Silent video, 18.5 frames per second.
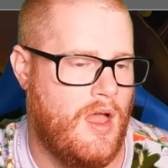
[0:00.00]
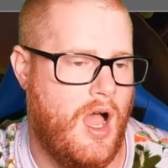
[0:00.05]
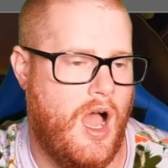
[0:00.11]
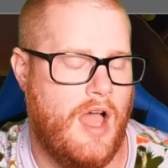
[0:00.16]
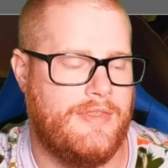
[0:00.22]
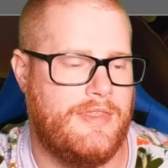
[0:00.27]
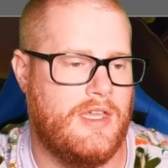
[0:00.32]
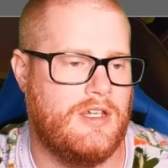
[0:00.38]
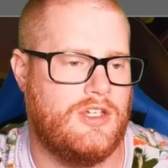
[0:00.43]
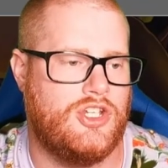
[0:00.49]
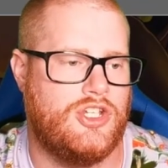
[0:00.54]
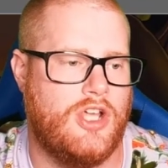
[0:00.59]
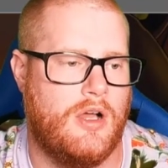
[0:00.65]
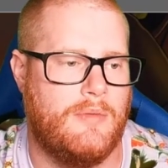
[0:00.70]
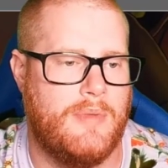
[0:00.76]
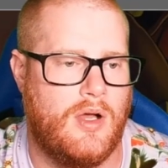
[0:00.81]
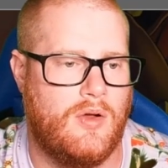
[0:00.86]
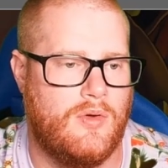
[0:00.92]
I think
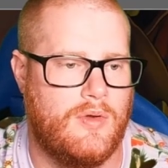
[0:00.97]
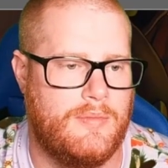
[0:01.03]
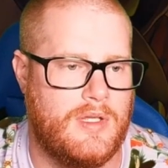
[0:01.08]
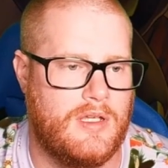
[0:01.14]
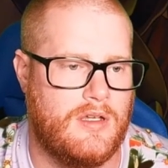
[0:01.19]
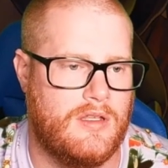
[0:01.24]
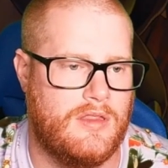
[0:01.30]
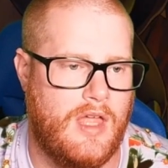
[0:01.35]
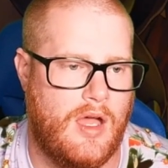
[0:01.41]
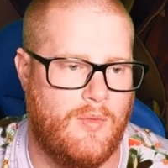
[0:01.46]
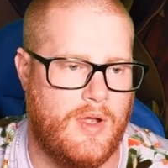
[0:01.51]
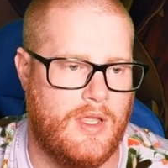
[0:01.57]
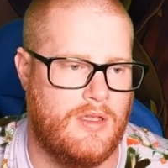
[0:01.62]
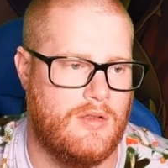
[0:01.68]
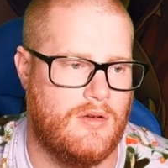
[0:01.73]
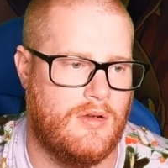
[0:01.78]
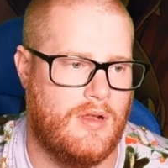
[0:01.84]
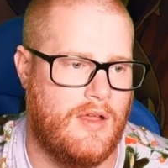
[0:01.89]
Shell Bell would be good. That way
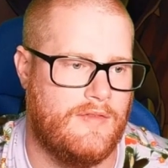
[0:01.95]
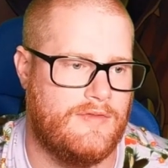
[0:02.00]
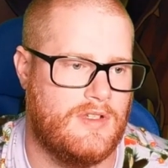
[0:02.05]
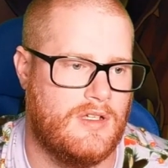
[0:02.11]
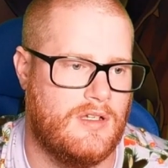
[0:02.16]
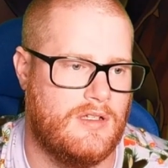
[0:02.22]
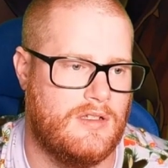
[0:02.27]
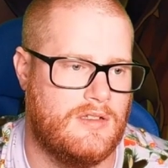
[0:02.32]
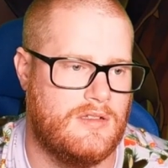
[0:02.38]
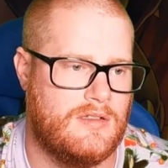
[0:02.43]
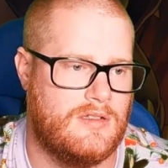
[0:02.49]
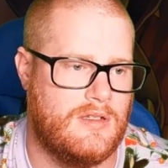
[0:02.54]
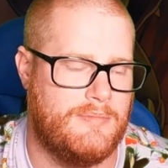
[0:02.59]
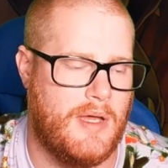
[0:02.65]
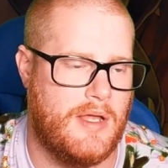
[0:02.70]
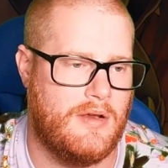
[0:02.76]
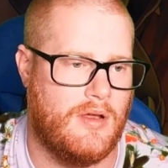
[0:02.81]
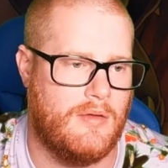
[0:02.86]
you don't have to
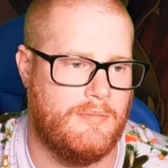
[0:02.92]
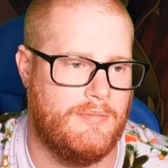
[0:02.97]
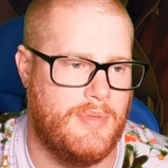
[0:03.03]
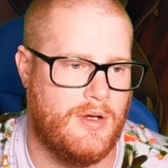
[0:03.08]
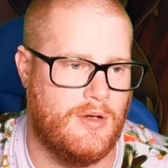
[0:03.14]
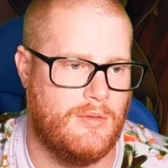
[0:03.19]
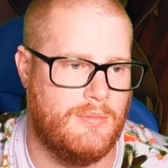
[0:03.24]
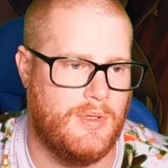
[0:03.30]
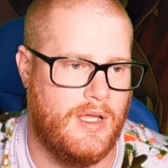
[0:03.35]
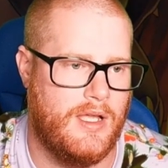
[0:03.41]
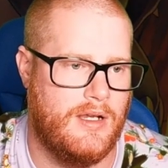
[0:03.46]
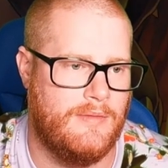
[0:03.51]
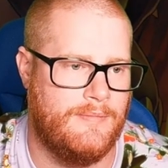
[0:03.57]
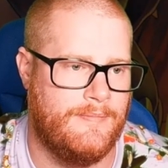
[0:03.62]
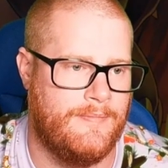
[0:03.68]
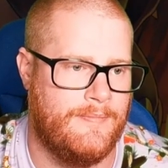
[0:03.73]
depend on Bitter Blade.